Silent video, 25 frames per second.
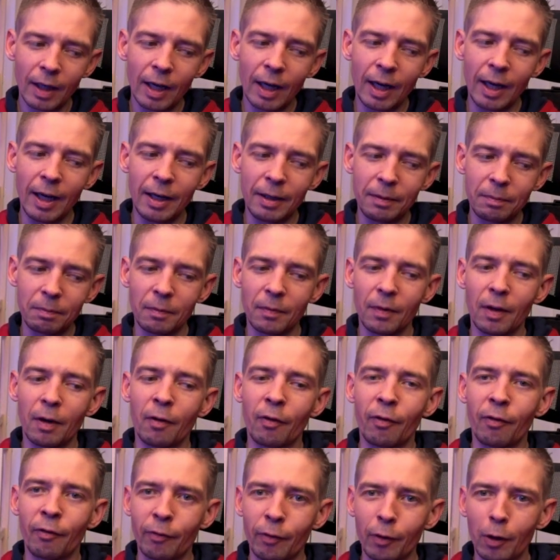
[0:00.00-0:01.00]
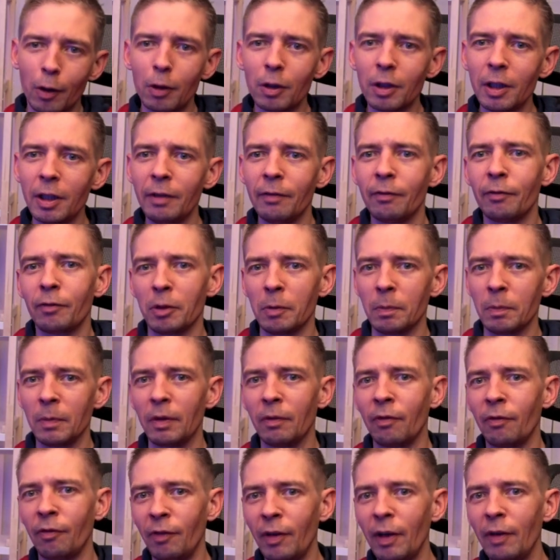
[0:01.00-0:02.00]
And falling from the
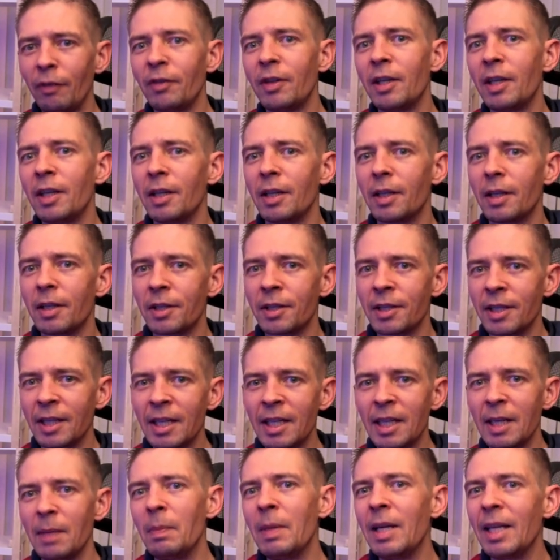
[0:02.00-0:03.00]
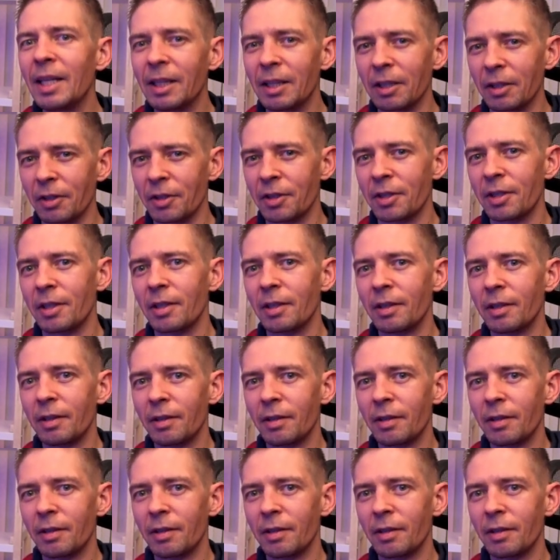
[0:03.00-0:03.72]
50 centimeters